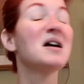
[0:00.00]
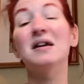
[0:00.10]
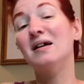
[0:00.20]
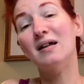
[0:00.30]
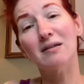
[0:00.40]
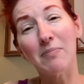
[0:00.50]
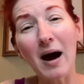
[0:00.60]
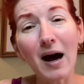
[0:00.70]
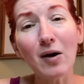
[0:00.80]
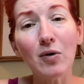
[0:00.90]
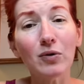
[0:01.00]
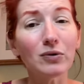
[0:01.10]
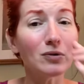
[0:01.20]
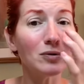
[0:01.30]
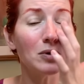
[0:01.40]
You got the pot
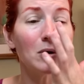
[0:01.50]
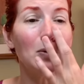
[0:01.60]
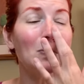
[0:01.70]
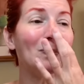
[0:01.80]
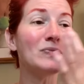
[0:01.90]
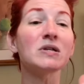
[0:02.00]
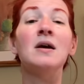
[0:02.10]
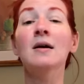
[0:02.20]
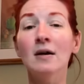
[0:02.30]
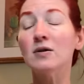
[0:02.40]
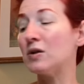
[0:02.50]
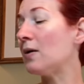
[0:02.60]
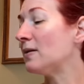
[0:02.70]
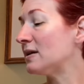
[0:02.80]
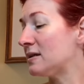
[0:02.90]
holder looms.
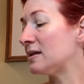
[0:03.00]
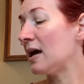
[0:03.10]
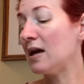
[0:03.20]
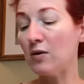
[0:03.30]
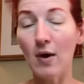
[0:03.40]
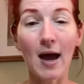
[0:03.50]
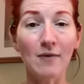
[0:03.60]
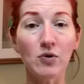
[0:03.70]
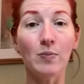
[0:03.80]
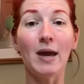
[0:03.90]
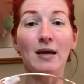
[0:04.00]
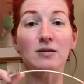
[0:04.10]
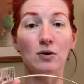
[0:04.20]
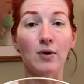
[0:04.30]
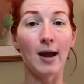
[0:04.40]
So let's say you have your base,
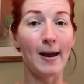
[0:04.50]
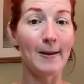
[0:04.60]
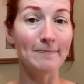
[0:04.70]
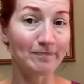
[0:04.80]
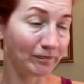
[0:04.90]
okay?